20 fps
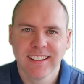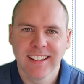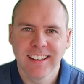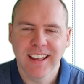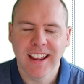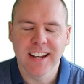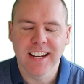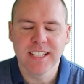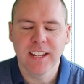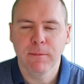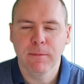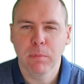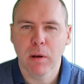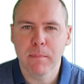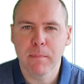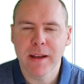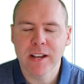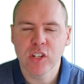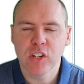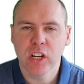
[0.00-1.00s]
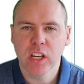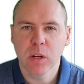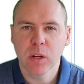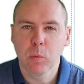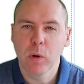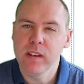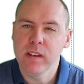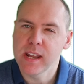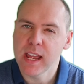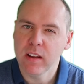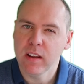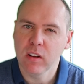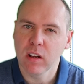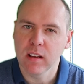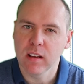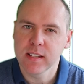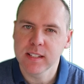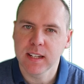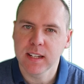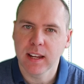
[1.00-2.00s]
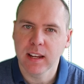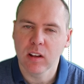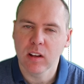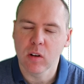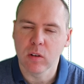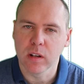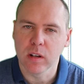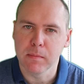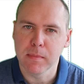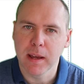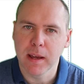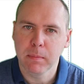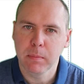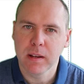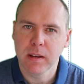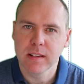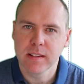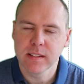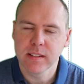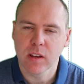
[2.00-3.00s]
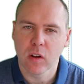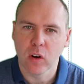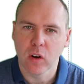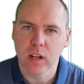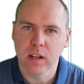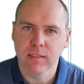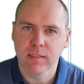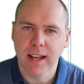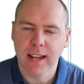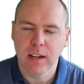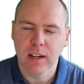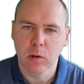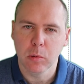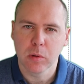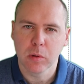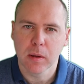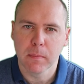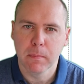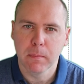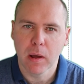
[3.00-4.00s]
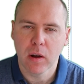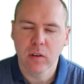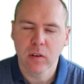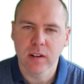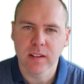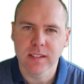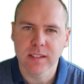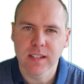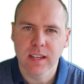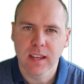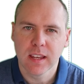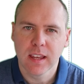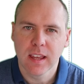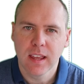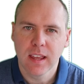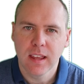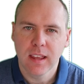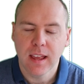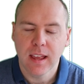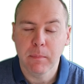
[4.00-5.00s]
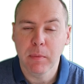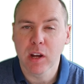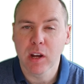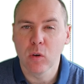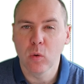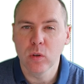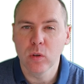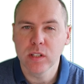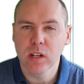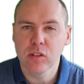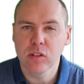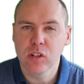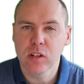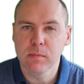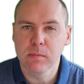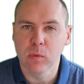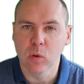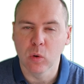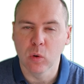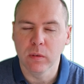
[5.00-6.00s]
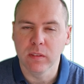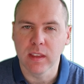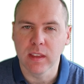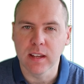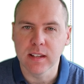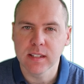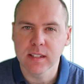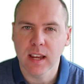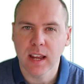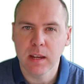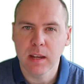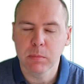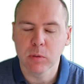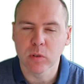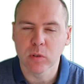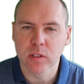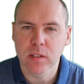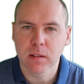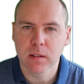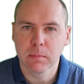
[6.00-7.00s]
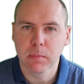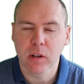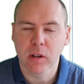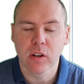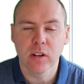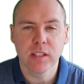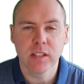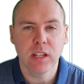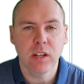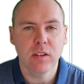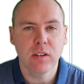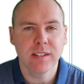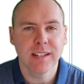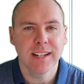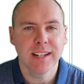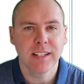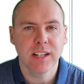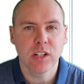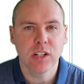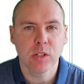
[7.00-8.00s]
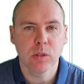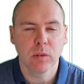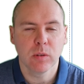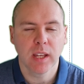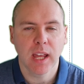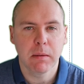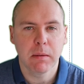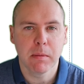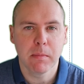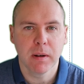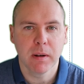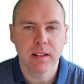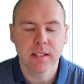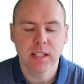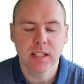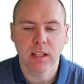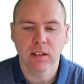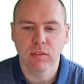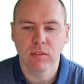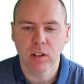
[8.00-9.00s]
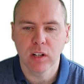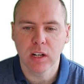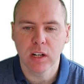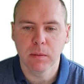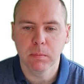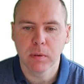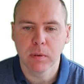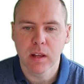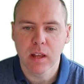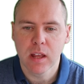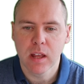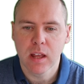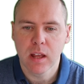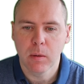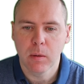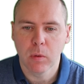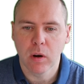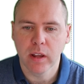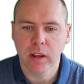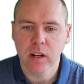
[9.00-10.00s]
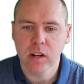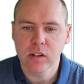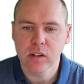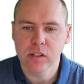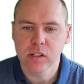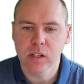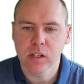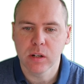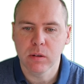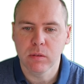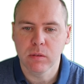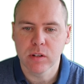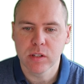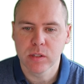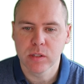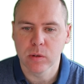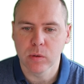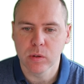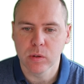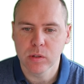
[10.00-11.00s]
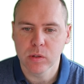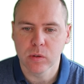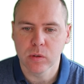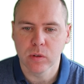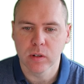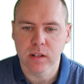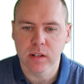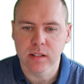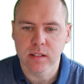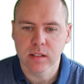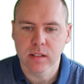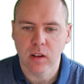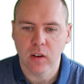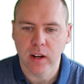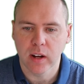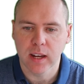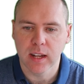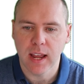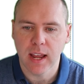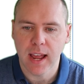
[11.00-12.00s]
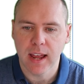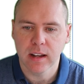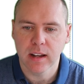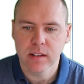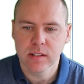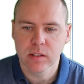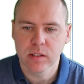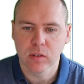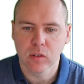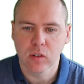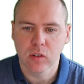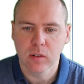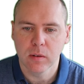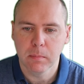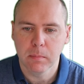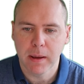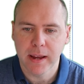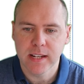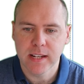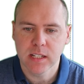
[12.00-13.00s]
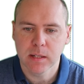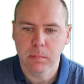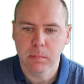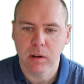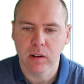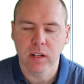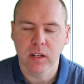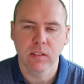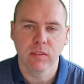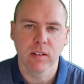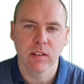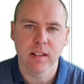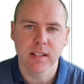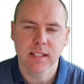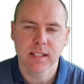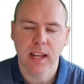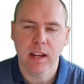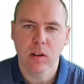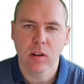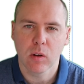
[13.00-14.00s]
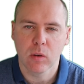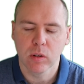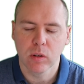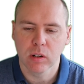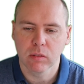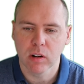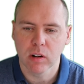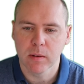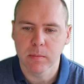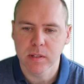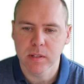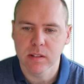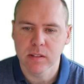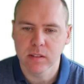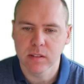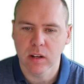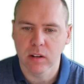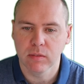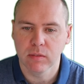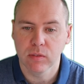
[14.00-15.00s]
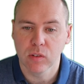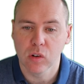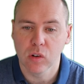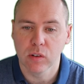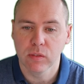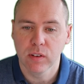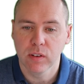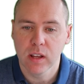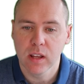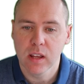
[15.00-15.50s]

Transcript: And as if by magic, we now got a stakeholder map inside of our loop component. And we can also do more with these tables. Because they're using additional capability of loop, well, I could do sort orders. I could add a sort based upon different stakeholder groups and so forth.